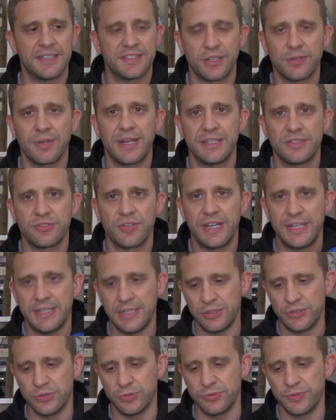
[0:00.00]
It's a great
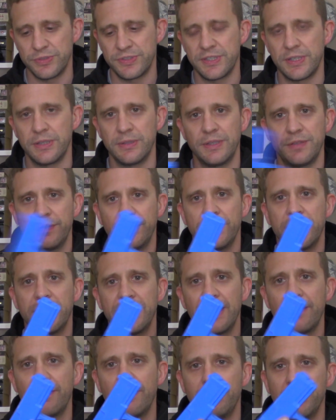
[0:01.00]
training tool. So if you
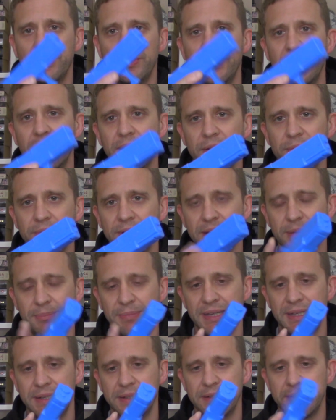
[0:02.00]
don't have a blue gun, I
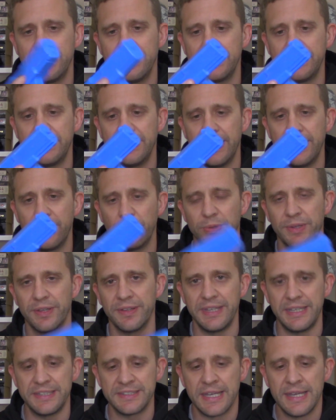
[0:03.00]
recommend getting one
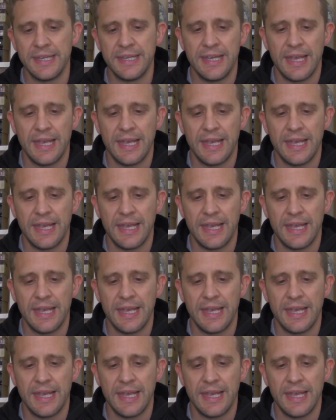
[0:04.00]
of these.